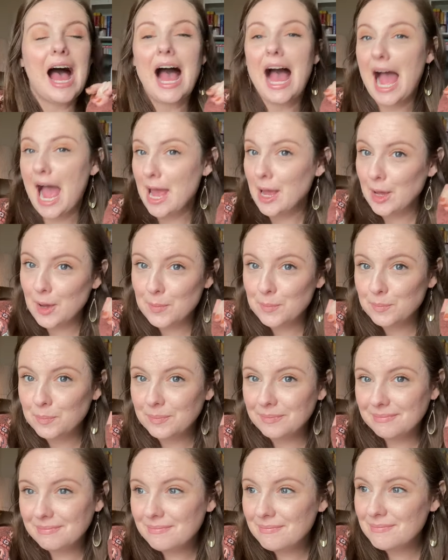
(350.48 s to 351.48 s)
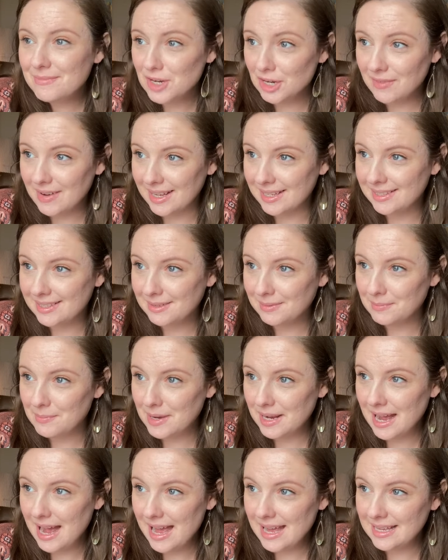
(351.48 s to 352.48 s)
I am nervous
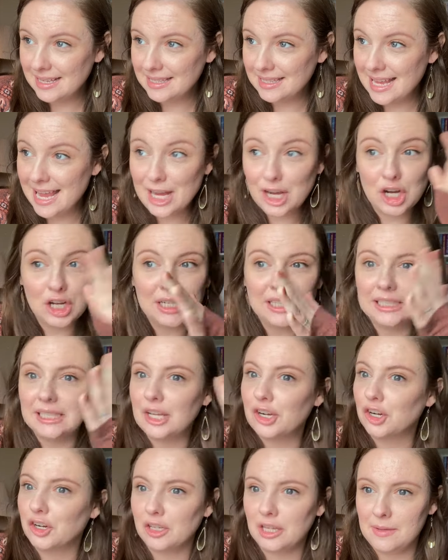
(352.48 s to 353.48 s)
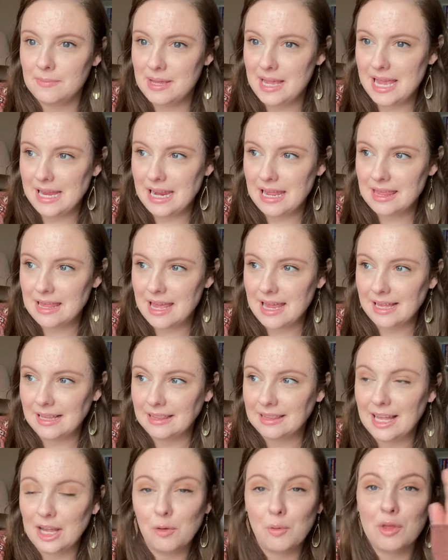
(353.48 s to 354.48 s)
because it could literally be anything.
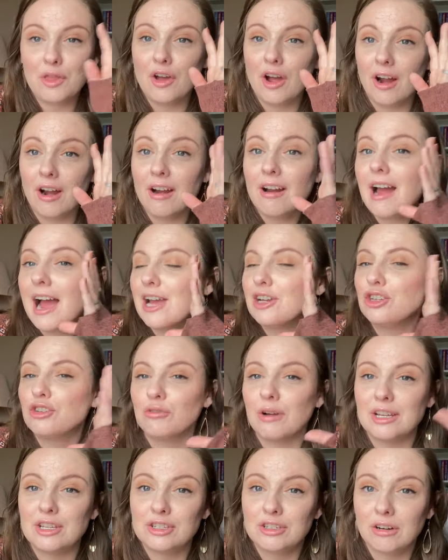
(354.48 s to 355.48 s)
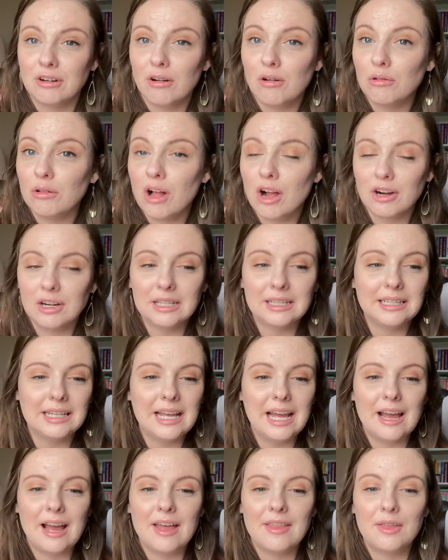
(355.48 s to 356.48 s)
Like with her, I trust her
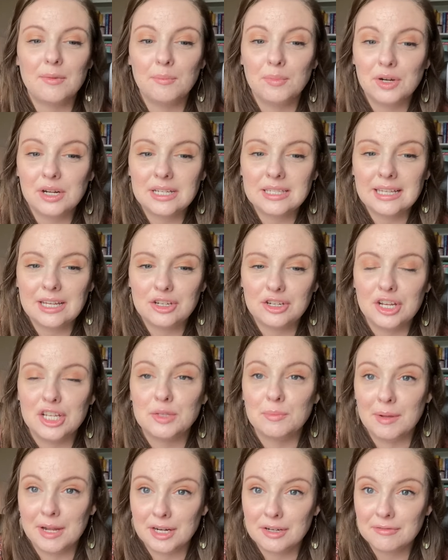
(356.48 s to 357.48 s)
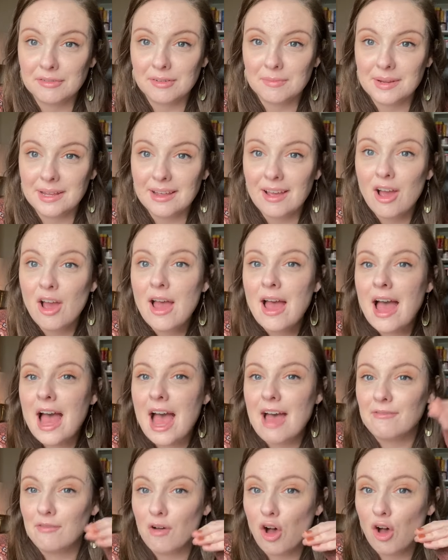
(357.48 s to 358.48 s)
wholeheartedly. The books that she has picked for me
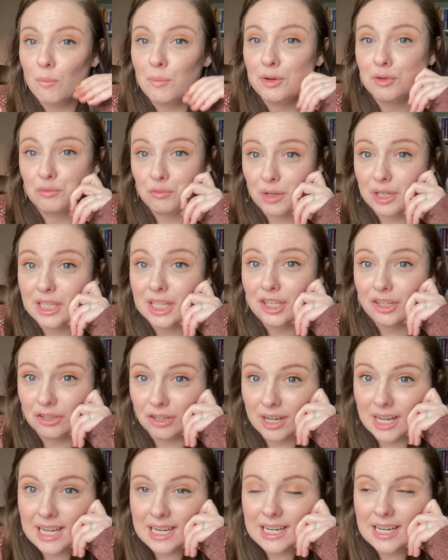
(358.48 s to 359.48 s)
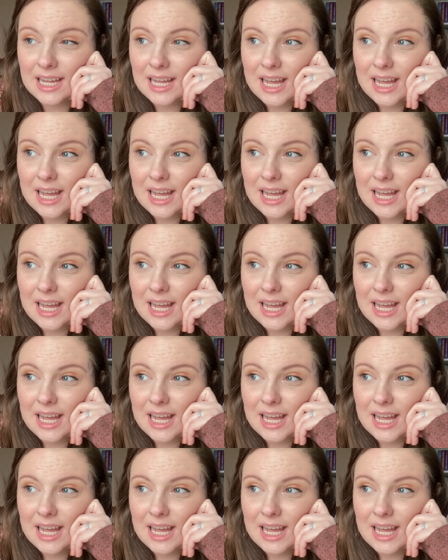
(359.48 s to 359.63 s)
have all been really good,